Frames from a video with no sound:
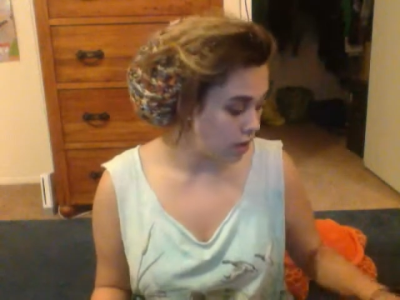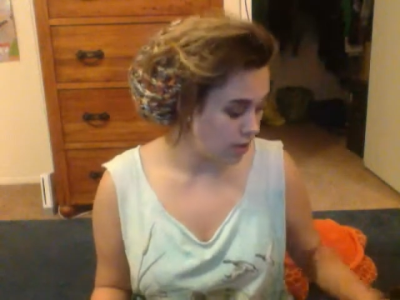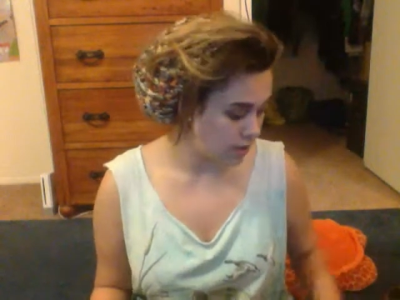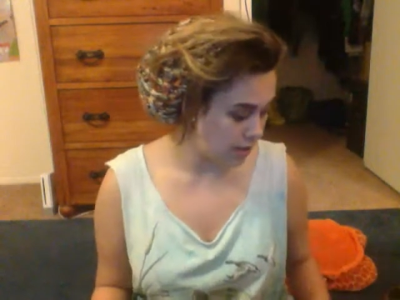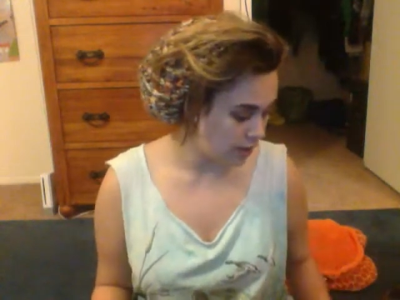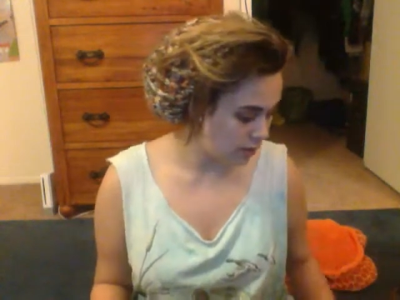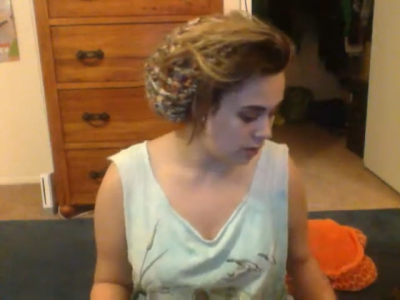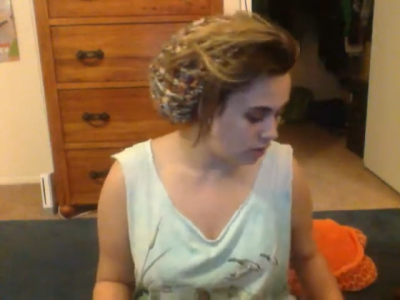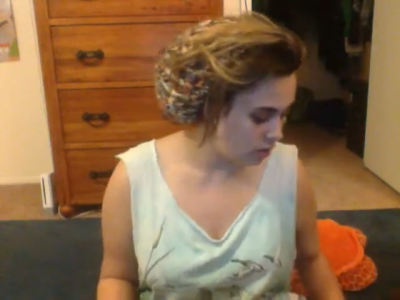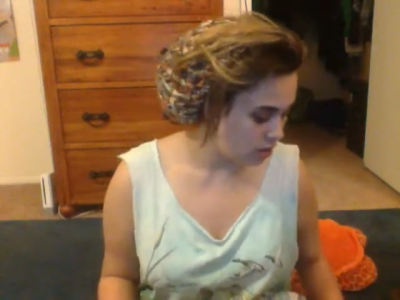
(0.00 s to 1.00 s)
Cause like,
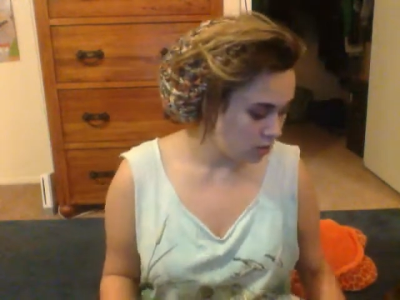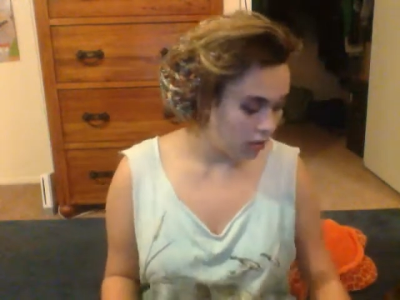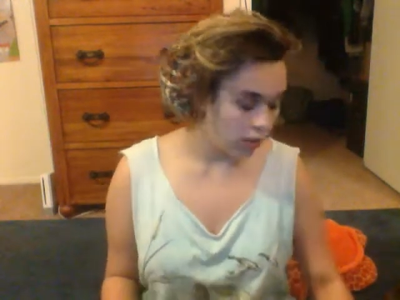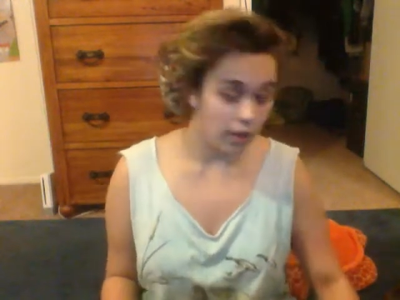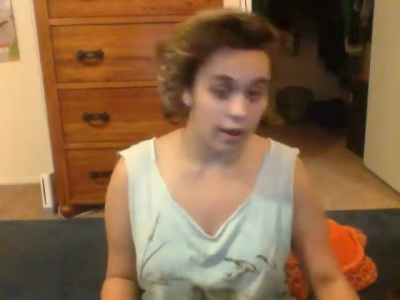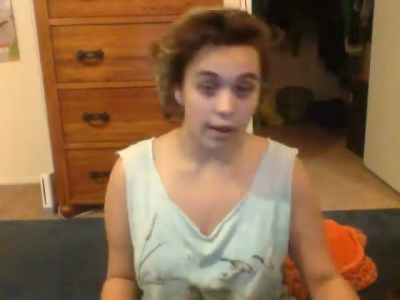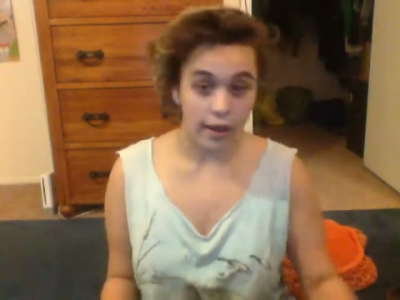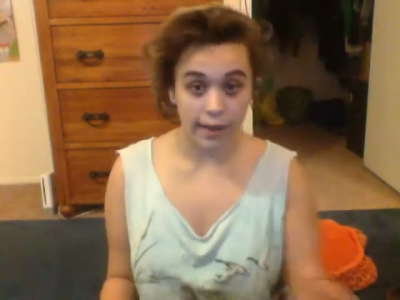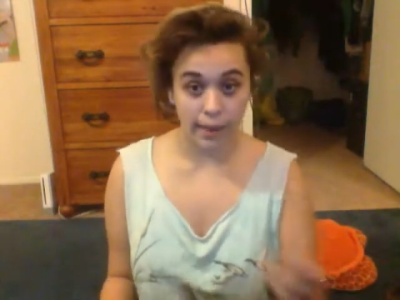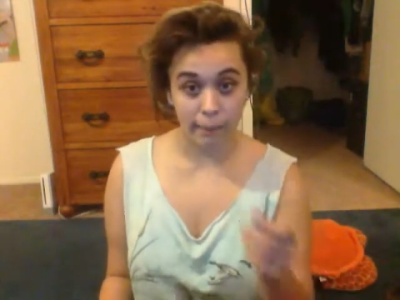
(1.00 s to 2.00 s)

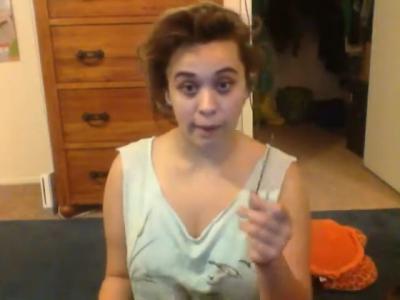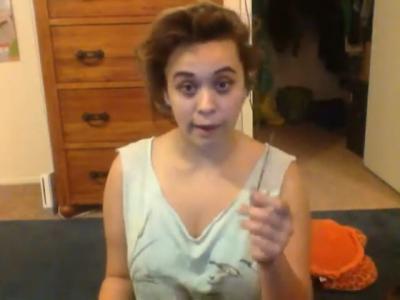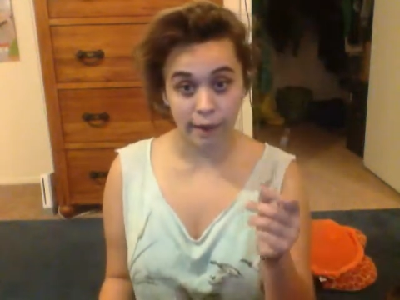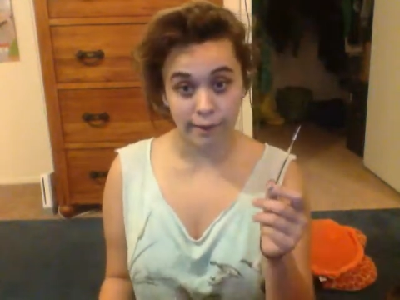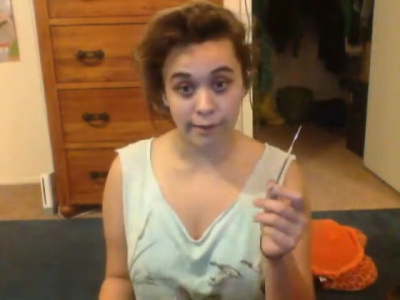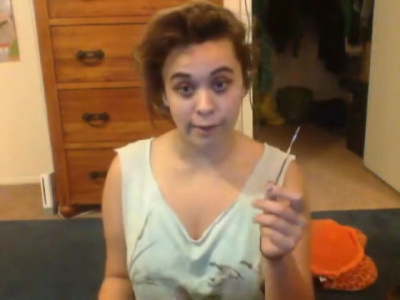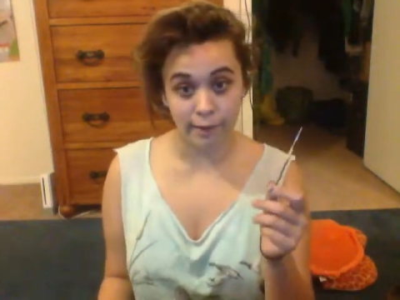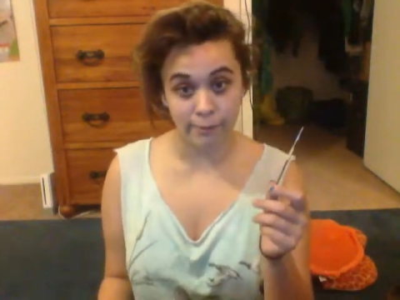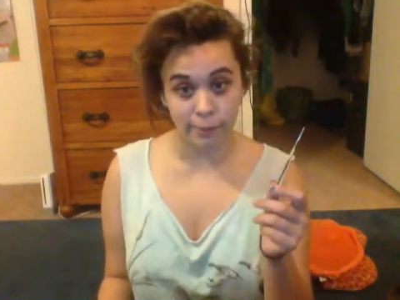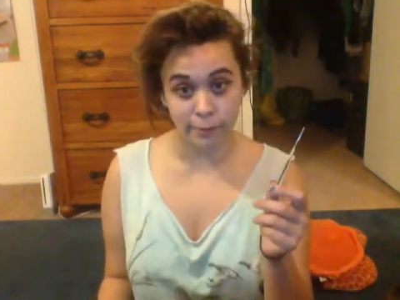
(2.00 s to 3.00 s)
I got my hand in
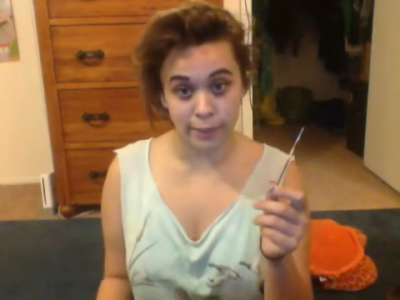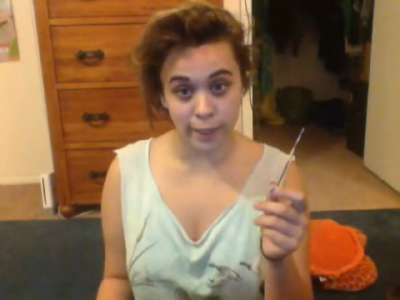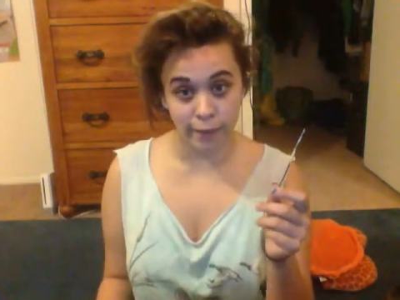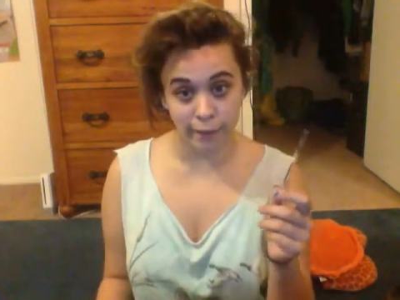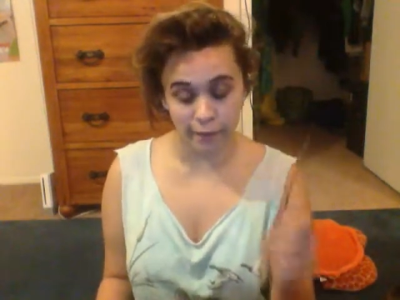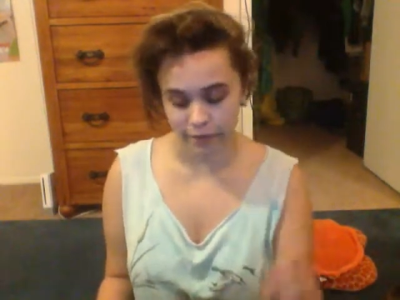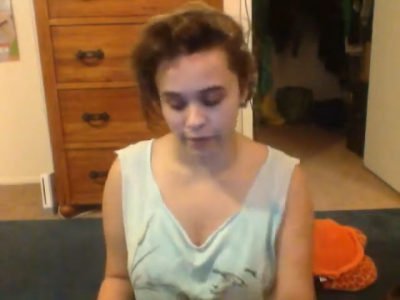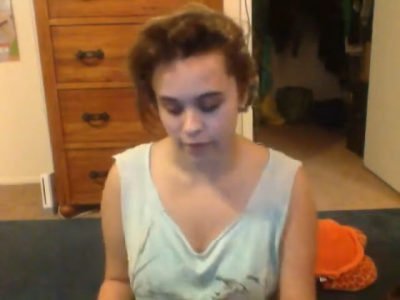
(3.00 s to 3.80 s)
a crochet hook,